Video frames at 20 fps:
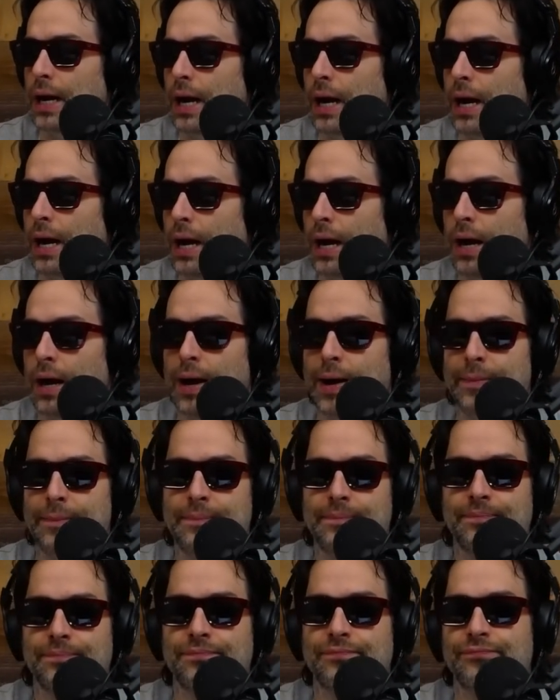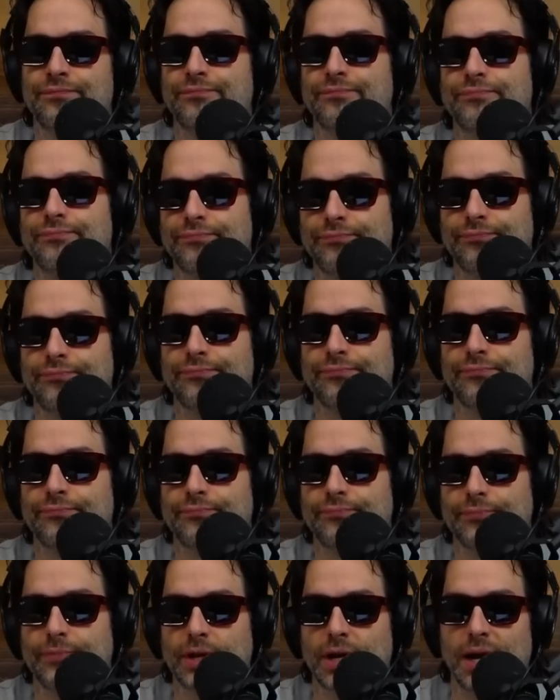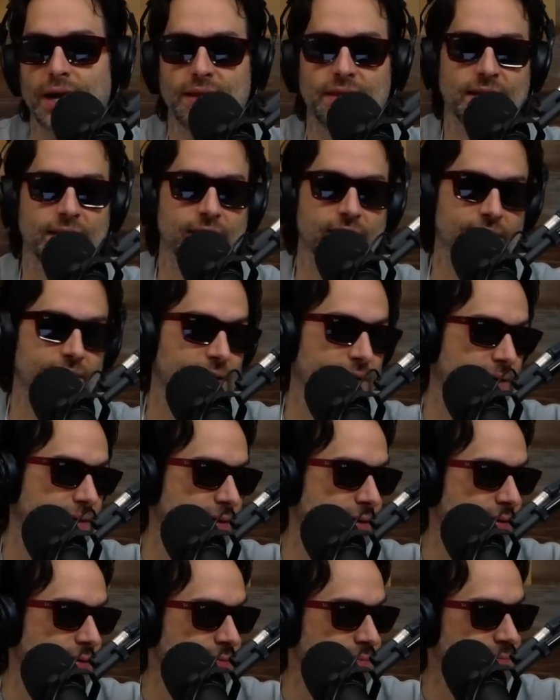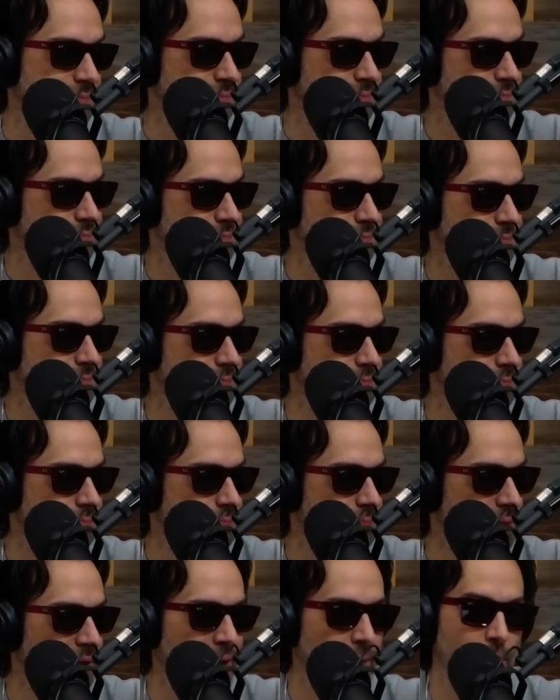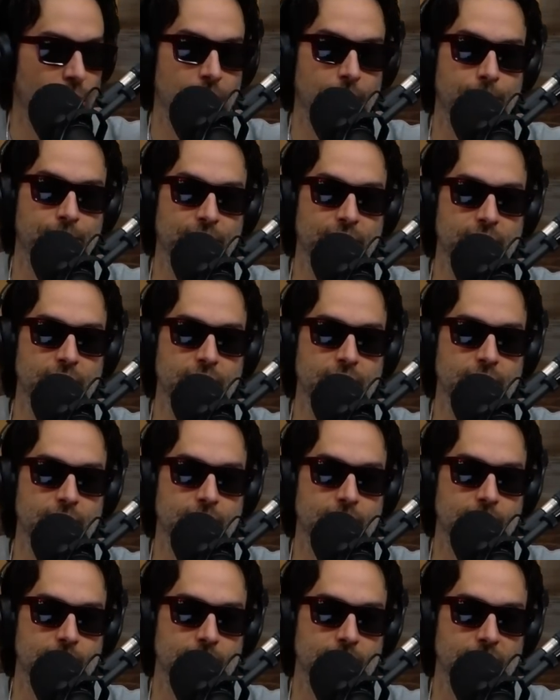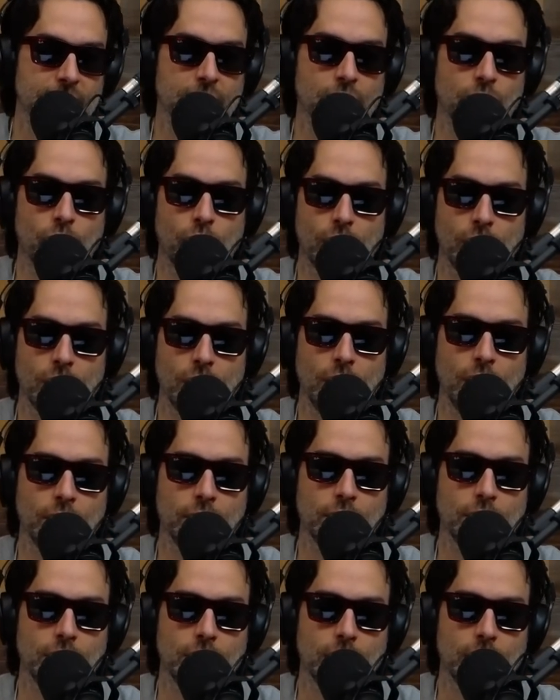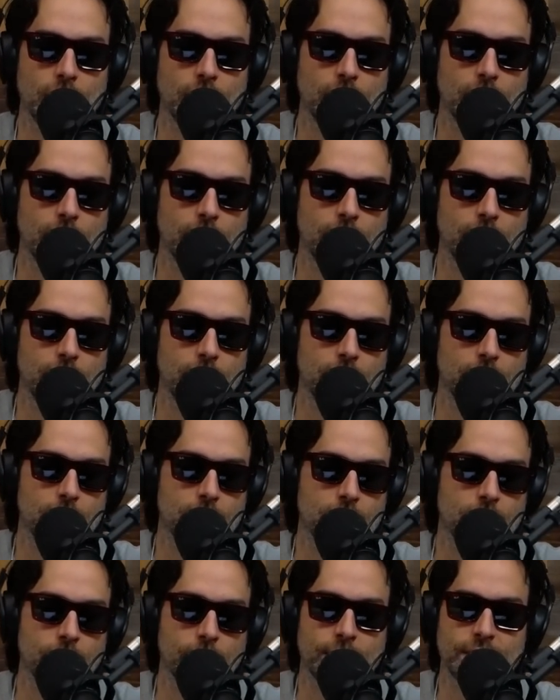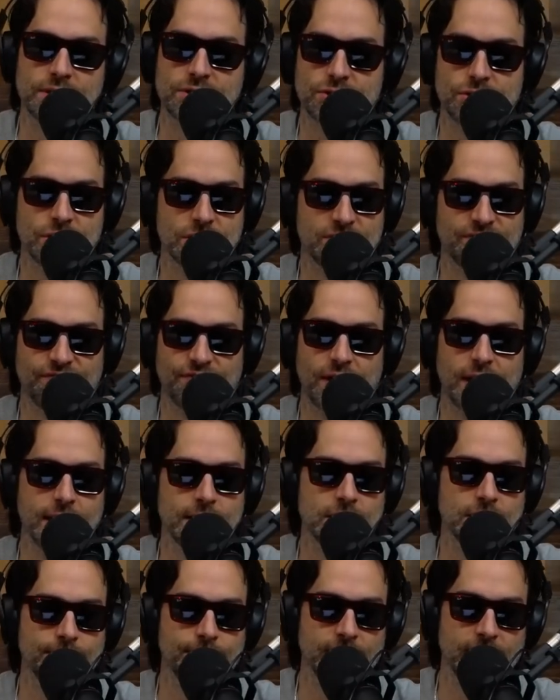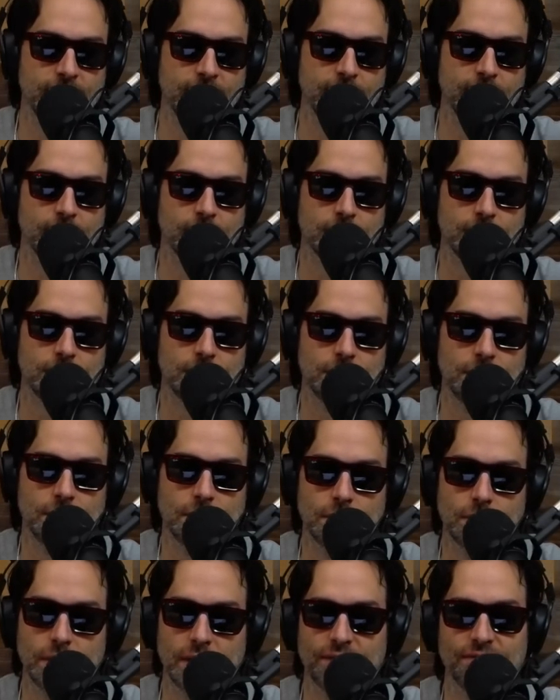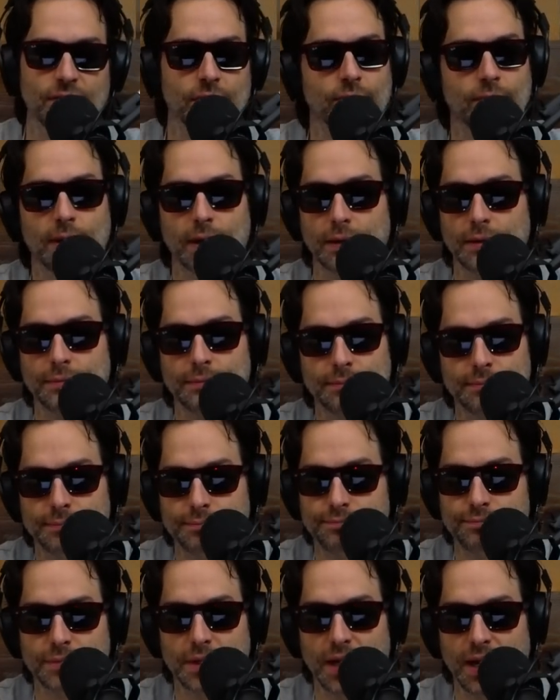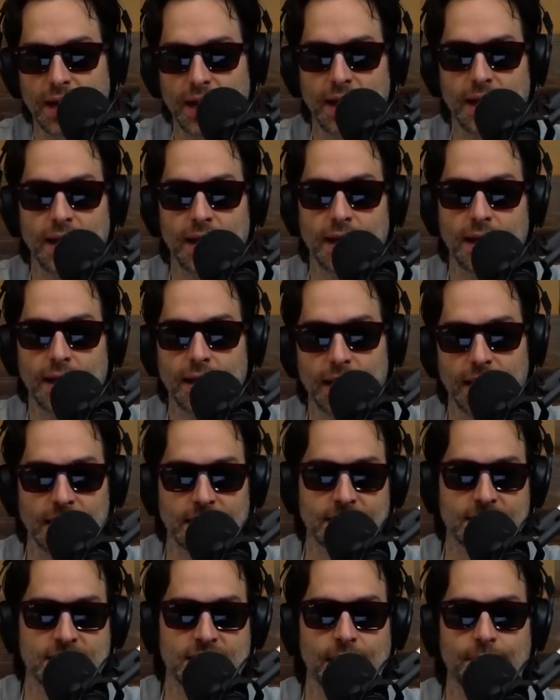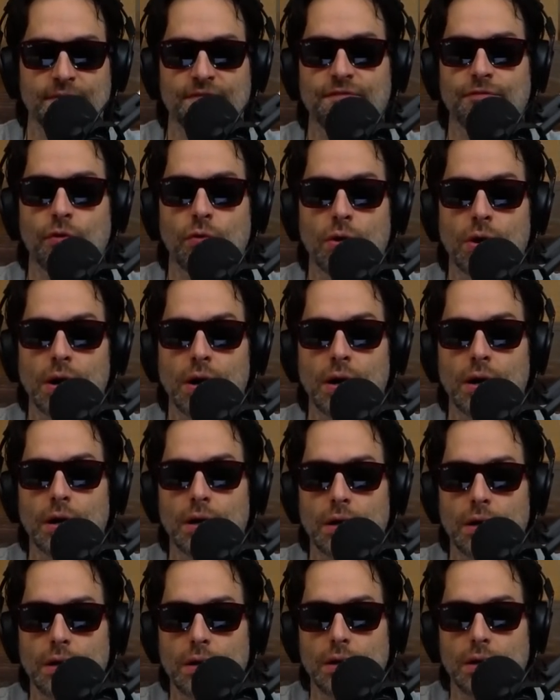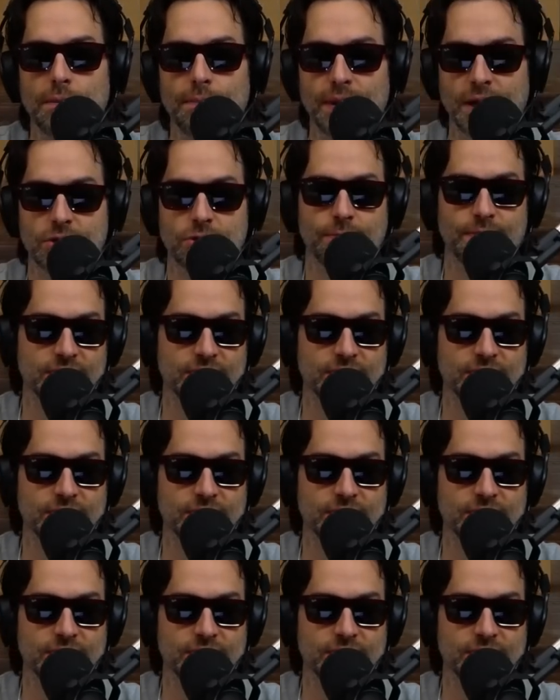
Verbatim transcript: Um, I think uh, you know, I want to be in a world where it's just fine to be whatever you want, uh, except for Pedro